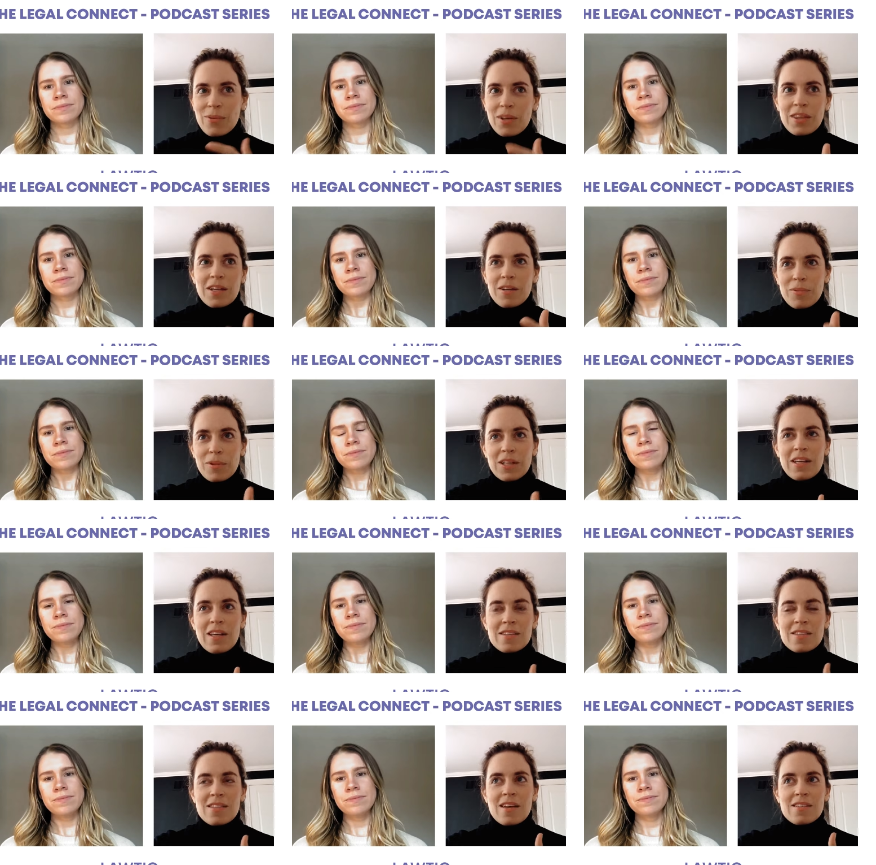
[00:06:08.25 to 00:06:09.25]
Speaker 1: So I think
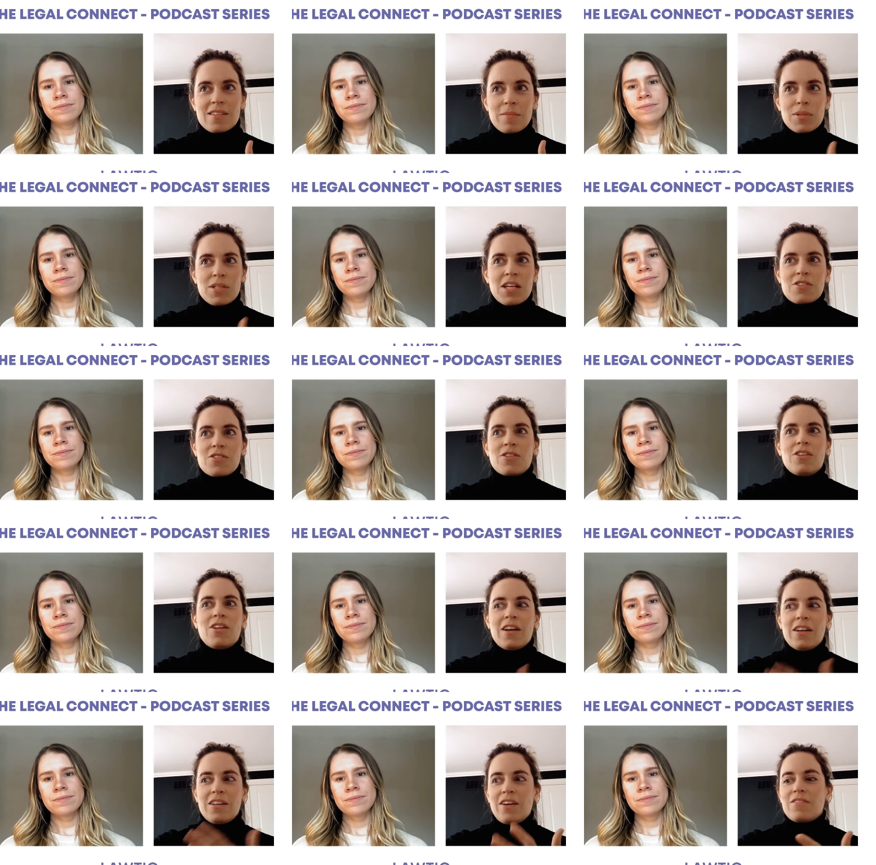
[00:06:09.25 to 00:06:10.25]
really as as a potential
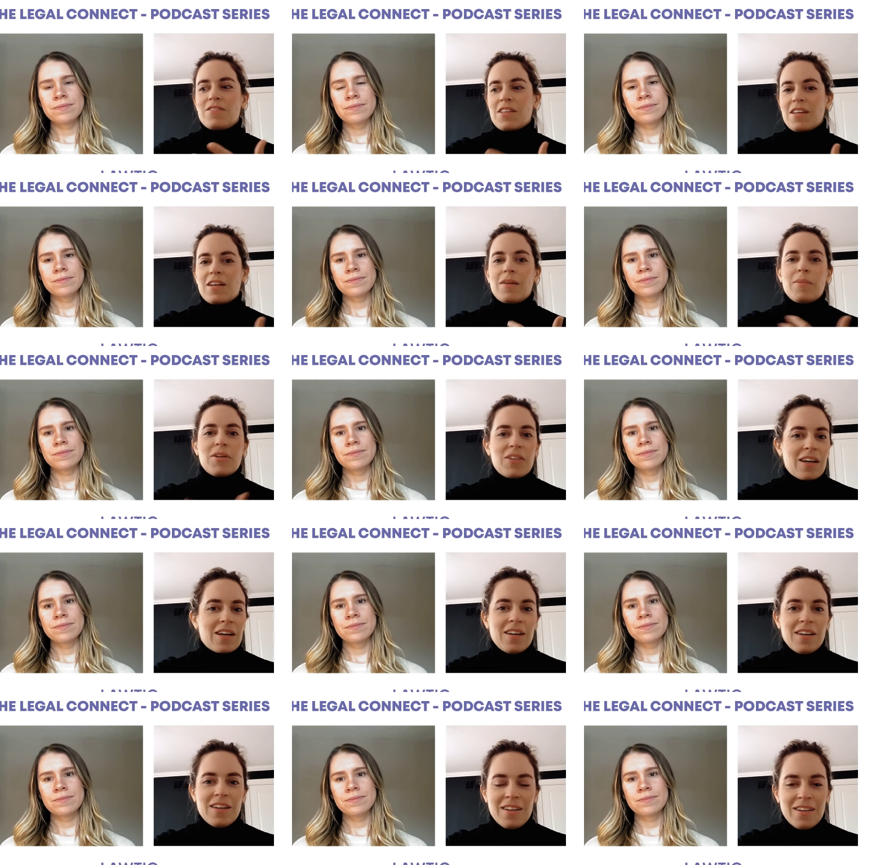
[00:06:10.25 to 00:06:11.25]
client, you have to think about
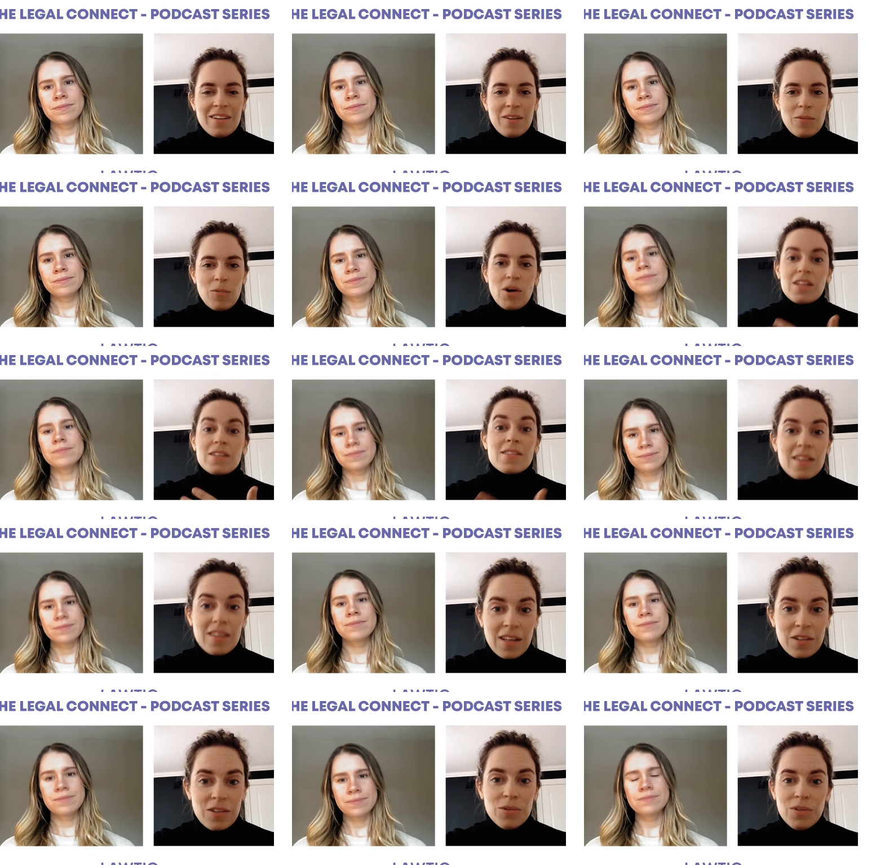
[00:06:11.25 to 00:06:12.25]
like what is
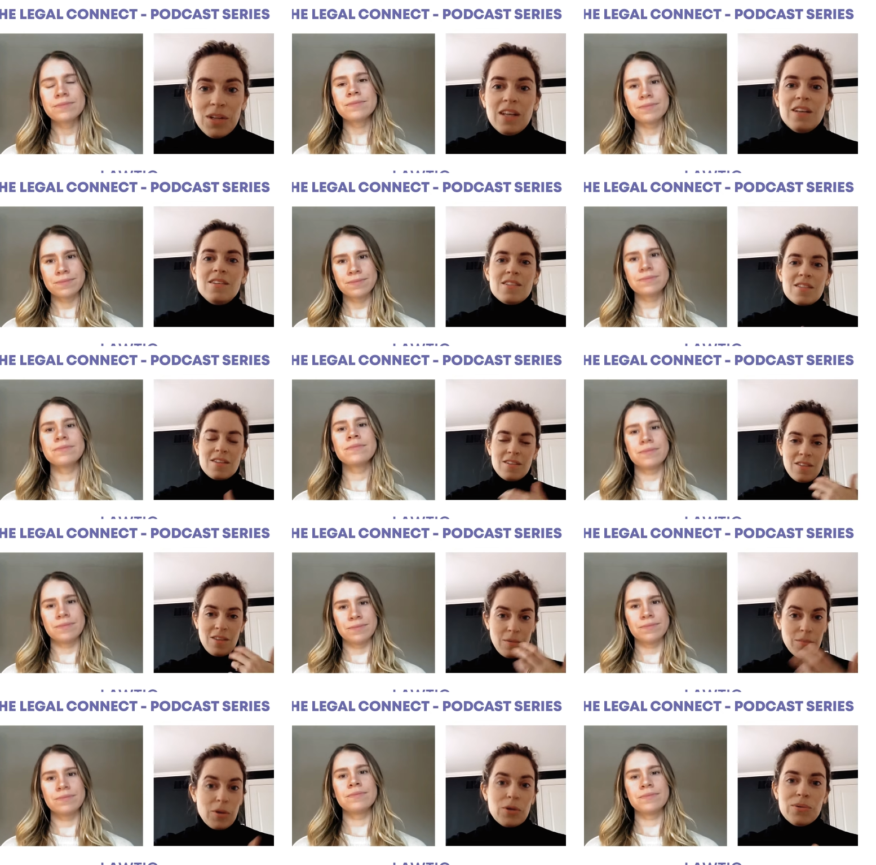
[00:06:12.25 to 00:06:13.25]
it that you need
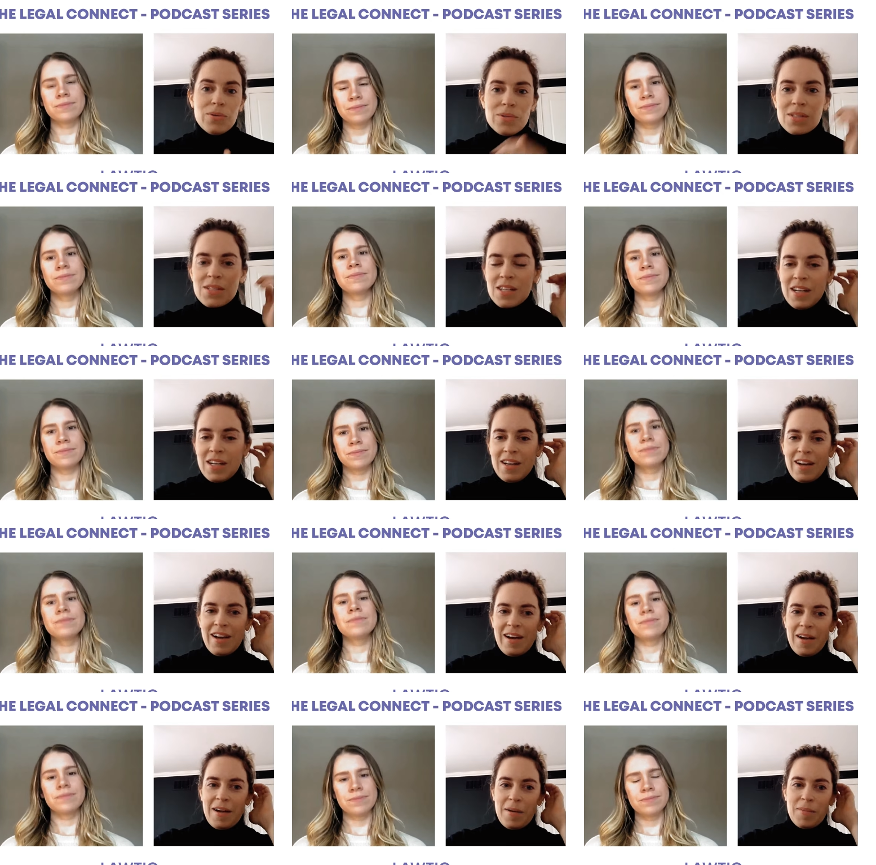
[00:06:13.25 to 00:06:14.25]
the most
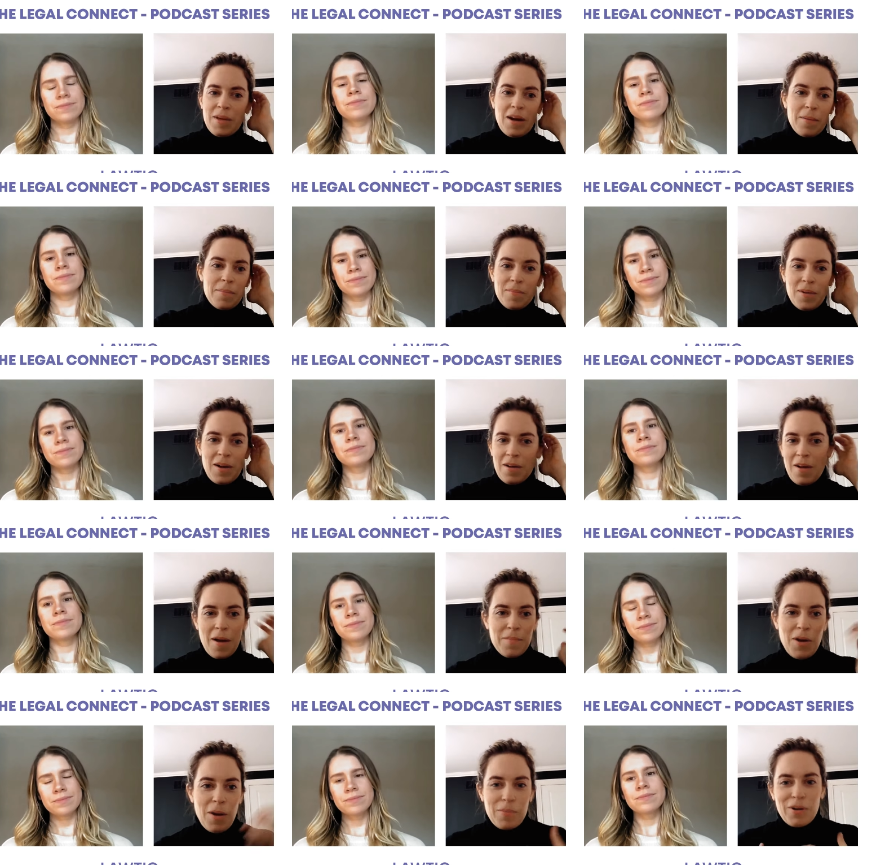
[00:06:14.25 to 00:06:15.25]
um, and I'm
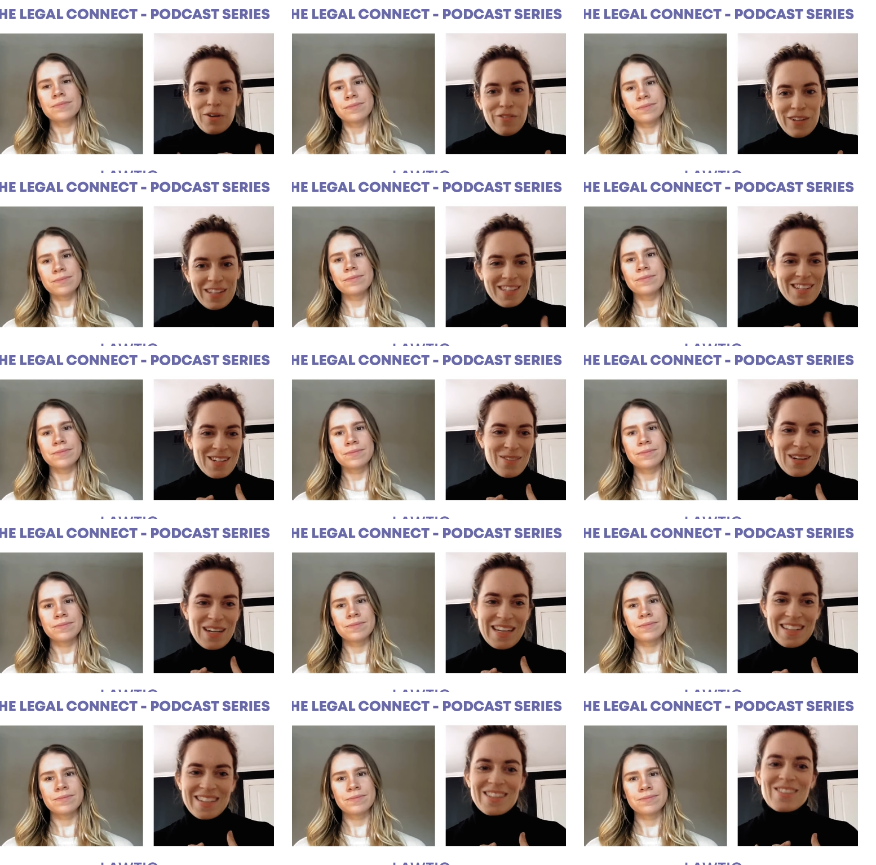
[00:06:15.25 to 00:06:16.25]
I'm not perfect. No
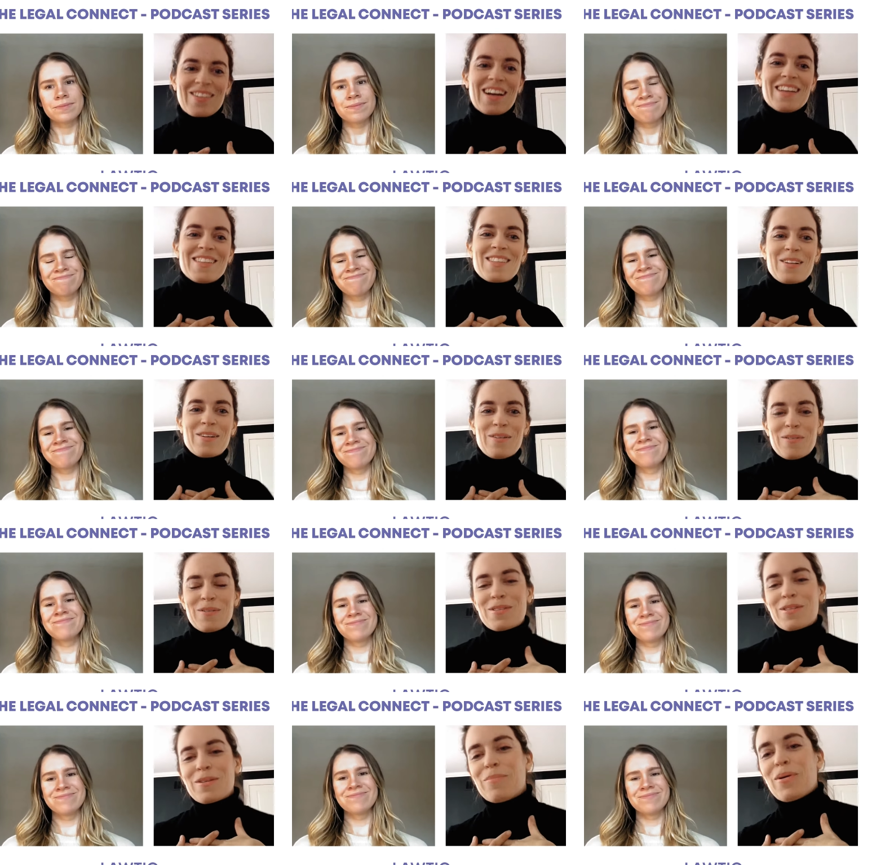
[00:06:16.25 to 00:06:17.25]
one is, right?
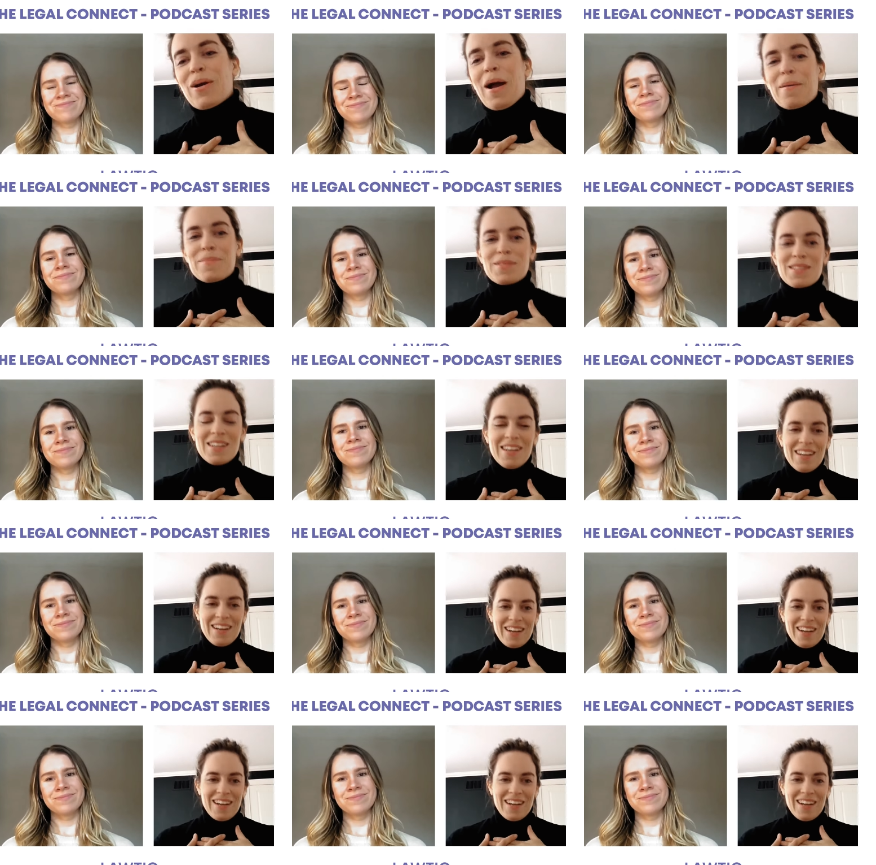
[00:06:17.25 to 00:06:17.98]
So so perhaps